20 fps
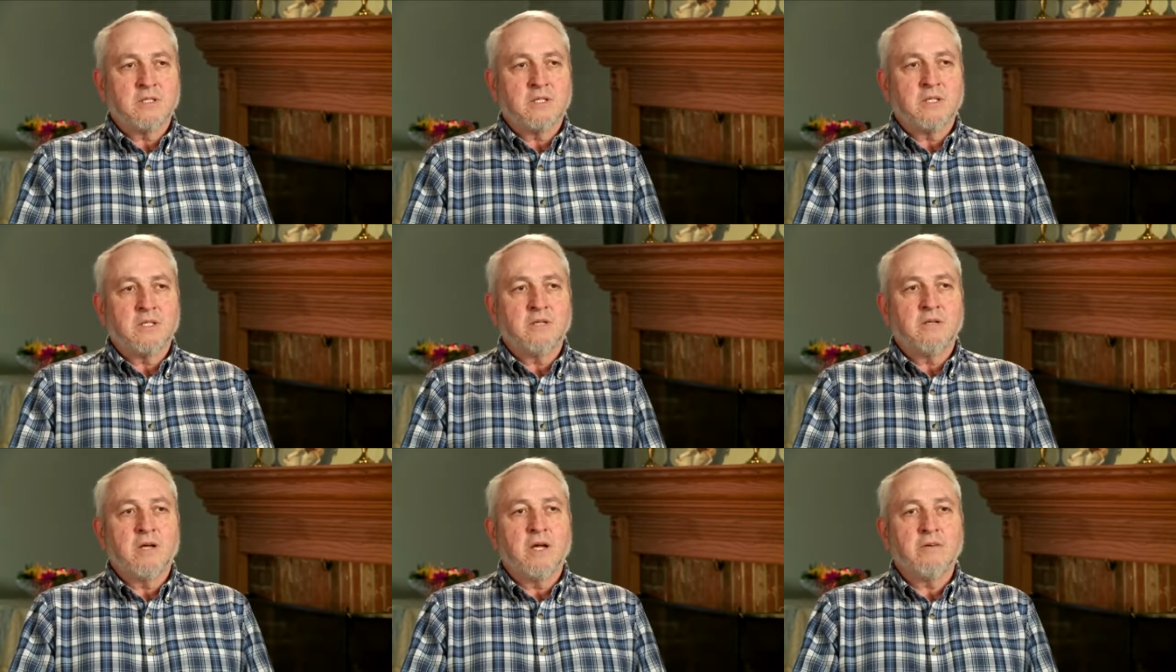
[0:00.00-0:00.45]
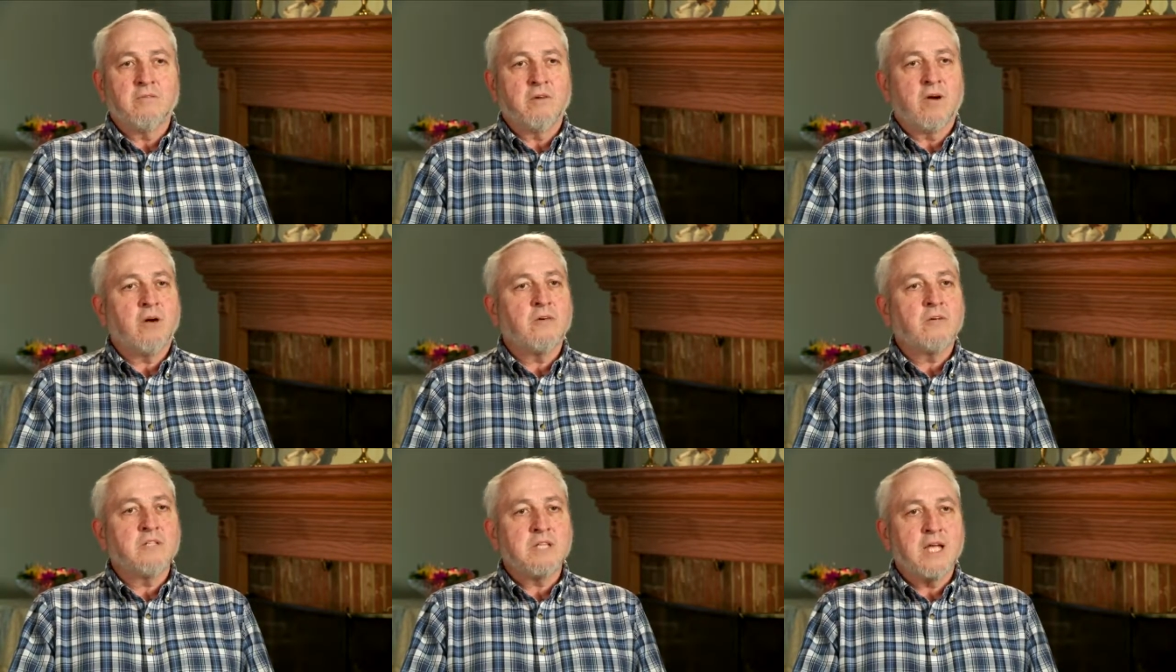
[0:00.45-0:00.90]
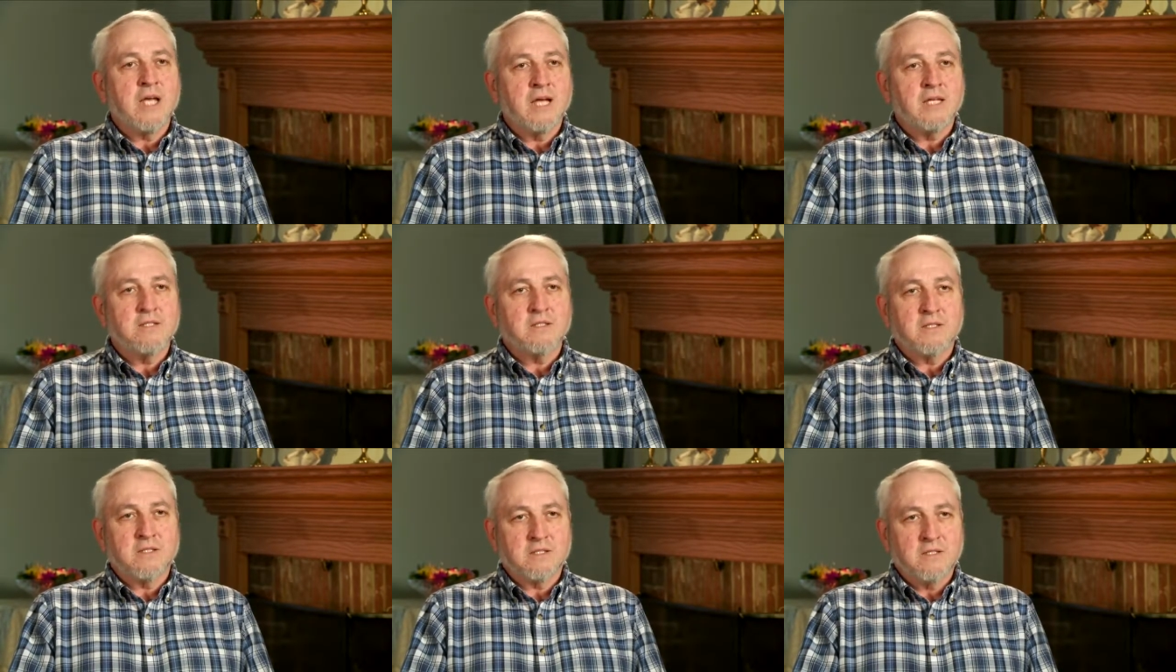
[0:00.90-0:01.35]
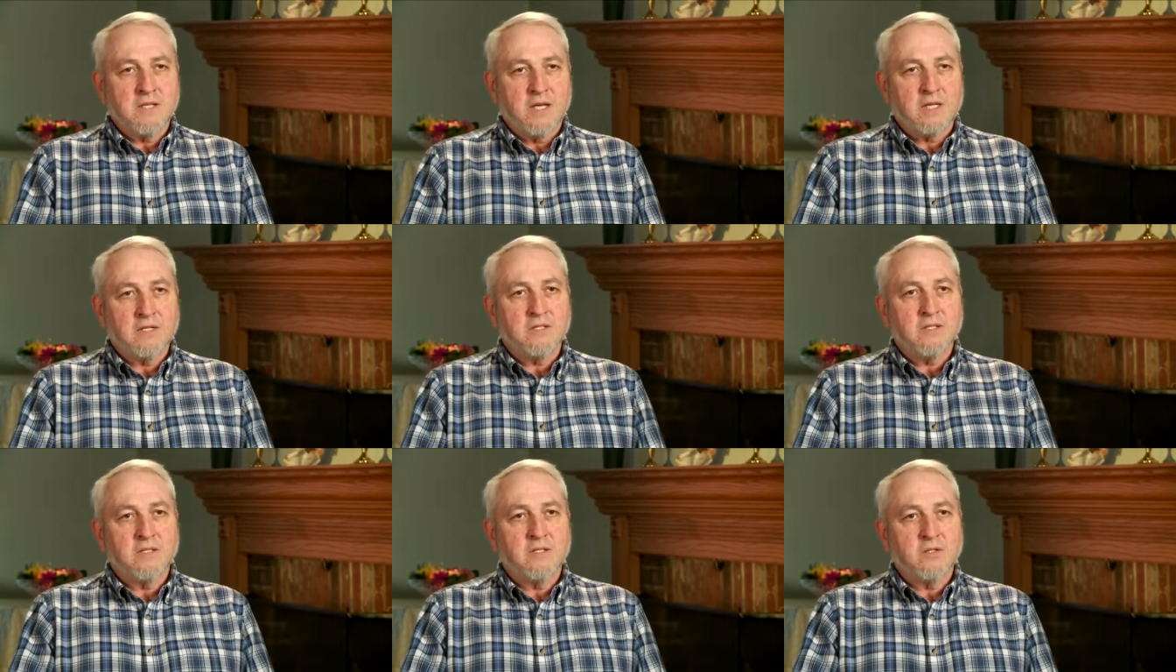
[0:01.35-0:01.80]
I've always had
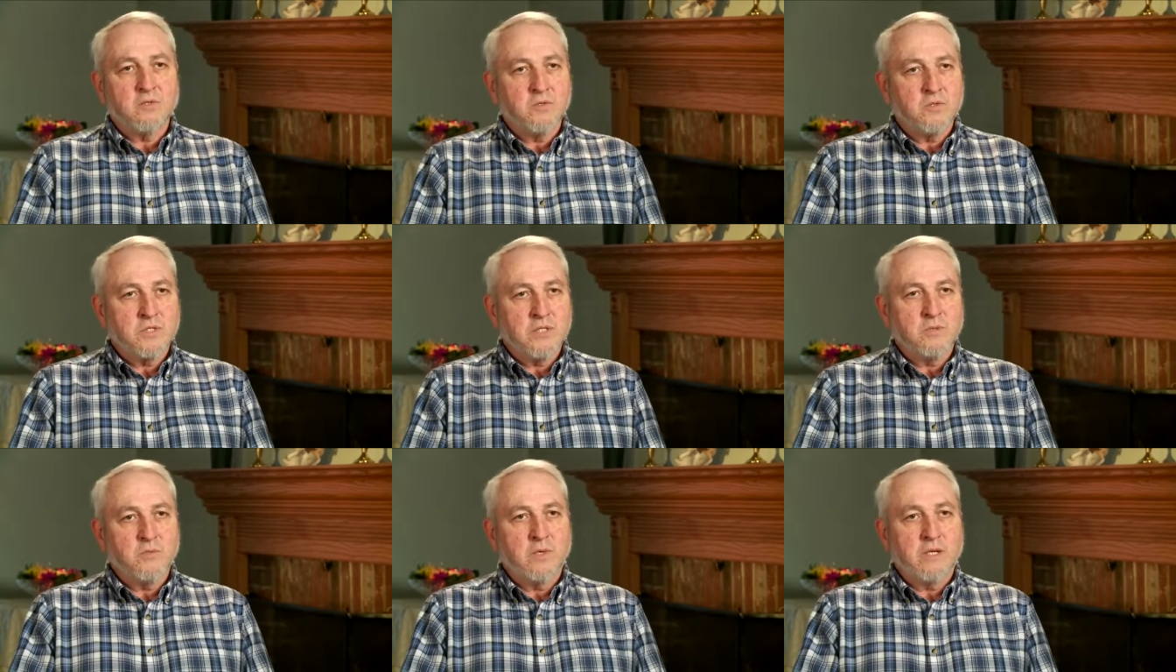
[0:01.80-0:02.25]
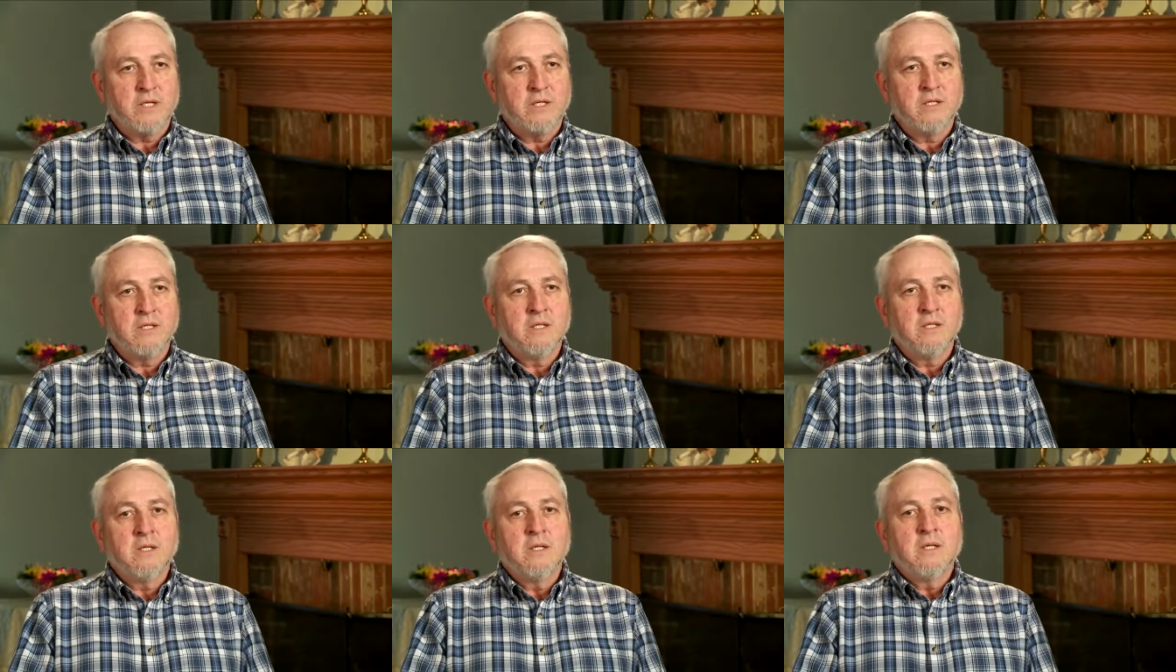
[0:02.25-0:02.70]
success in losing weight.